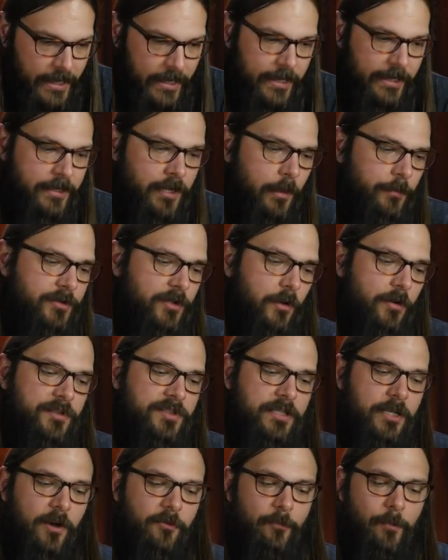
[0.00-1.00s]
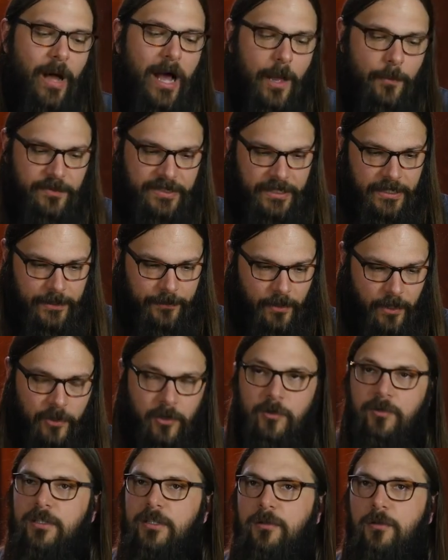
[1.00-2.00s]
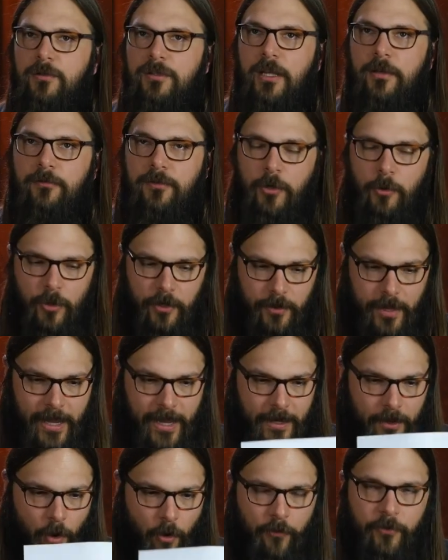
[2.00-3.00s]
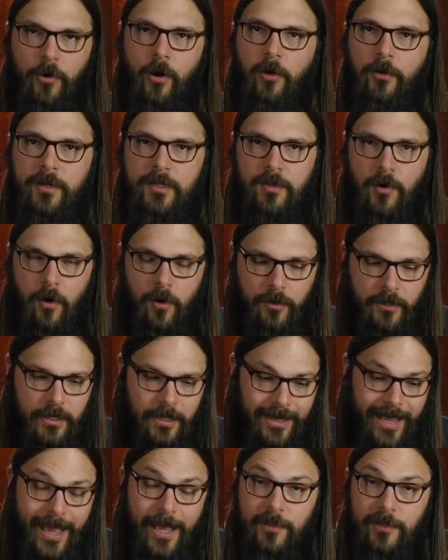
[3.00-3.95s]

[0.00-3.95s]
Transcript: It comes courtesy of Bob D, Acoustic Tuesday viewer and overall guitar geek.